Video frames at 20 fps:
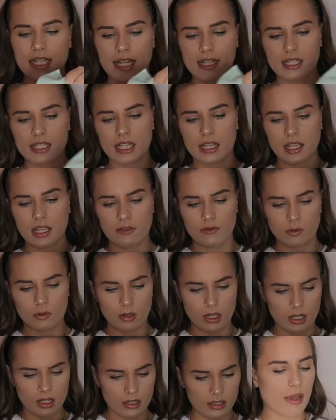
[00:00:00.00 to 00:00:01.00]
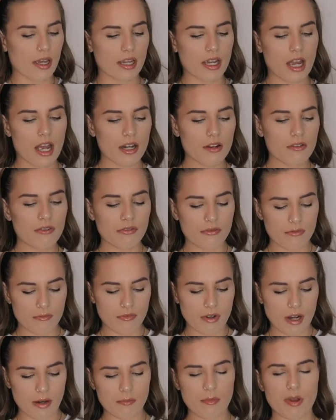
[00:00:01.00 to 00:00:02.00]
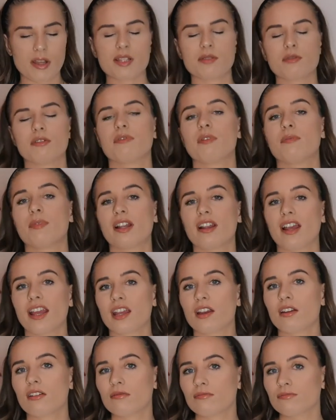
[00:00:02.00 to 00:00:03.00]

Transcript: as the other one, but it kind of reminds me of a bit like